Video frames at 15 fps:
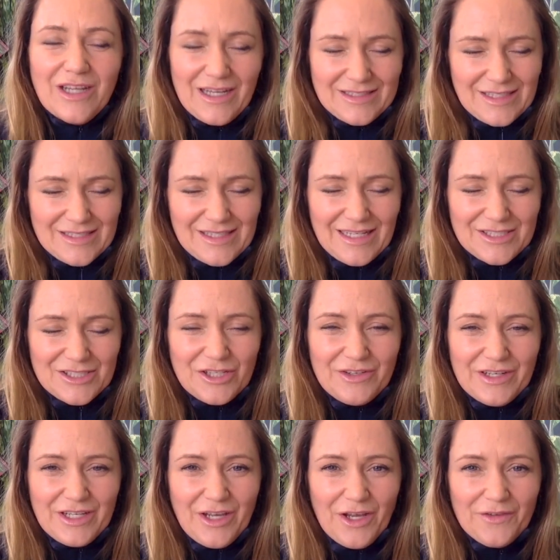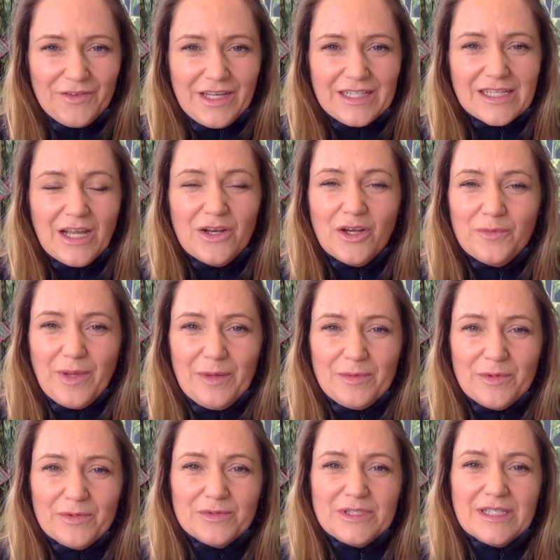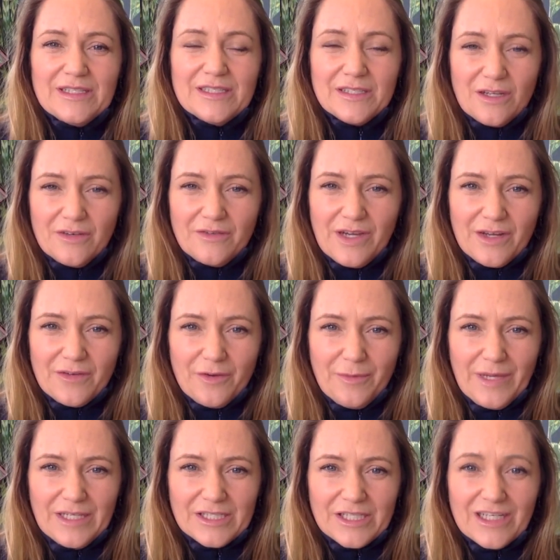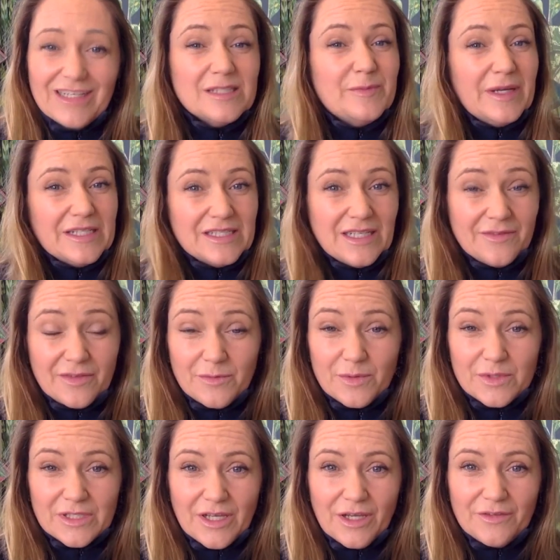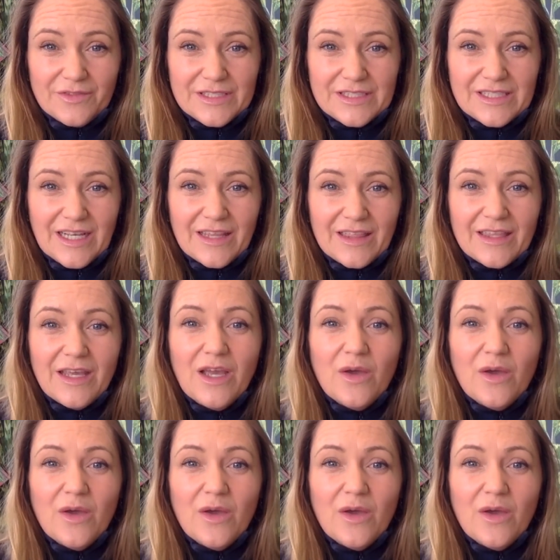as I said, during COVID, a lot of people did the direct cremation, especially if it was a COVID death,